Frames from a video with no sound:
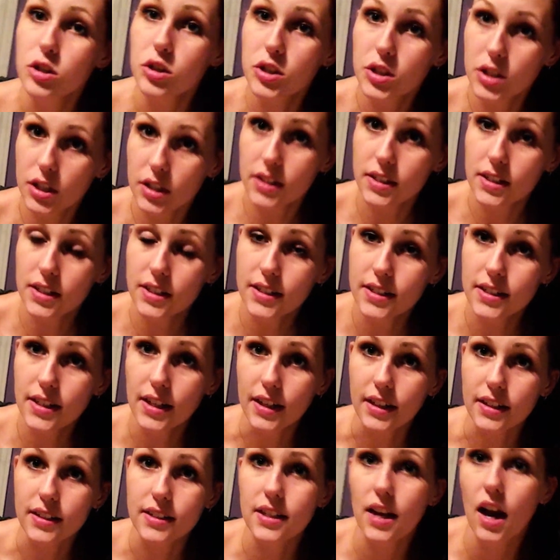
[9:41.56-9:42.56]

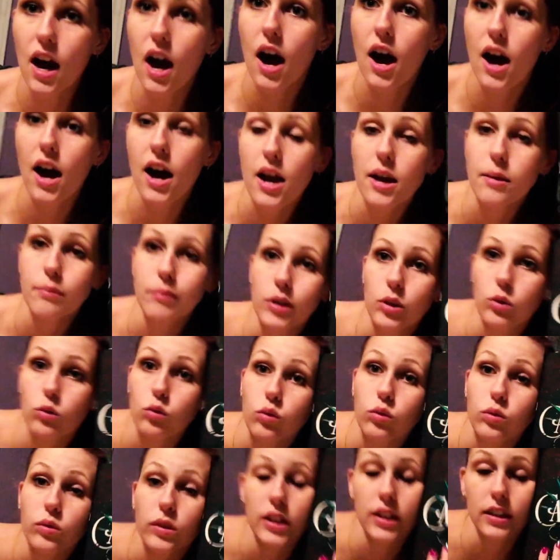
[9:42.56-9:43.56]
66. I'm
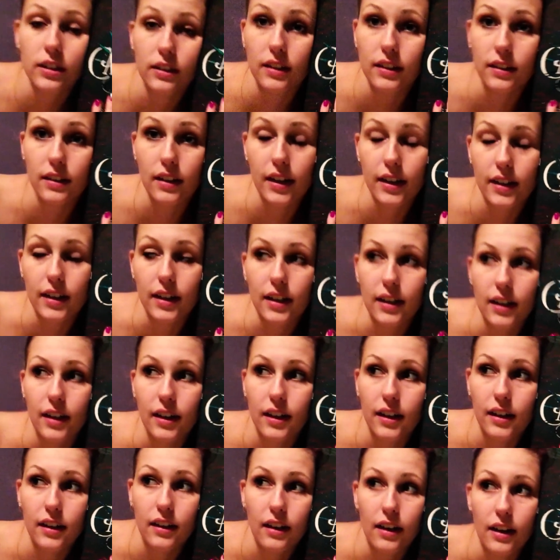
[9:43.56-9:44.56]
really liking
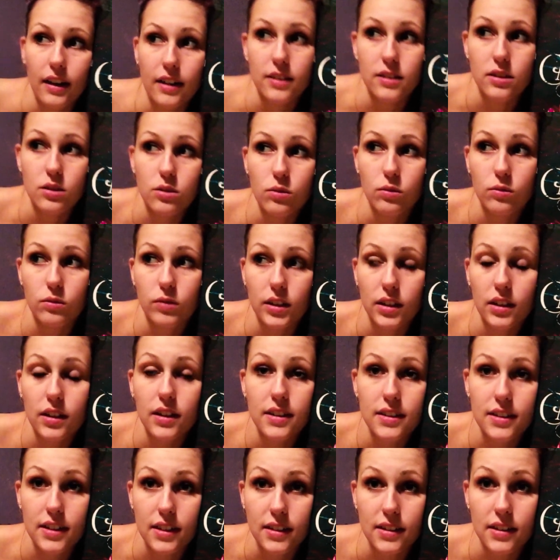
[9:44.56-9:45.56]
it. It's
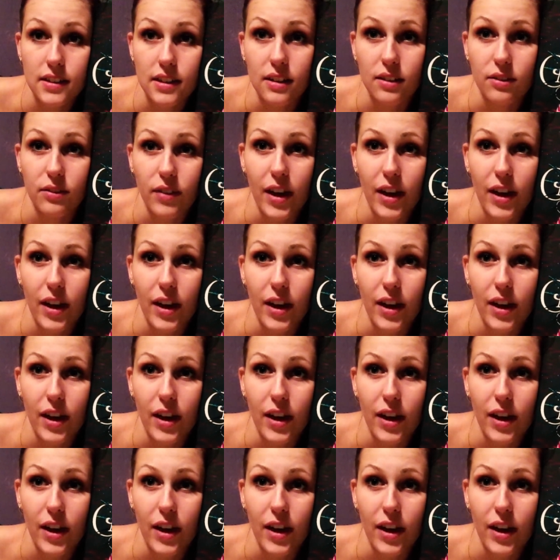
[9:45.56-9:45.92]
really addictive.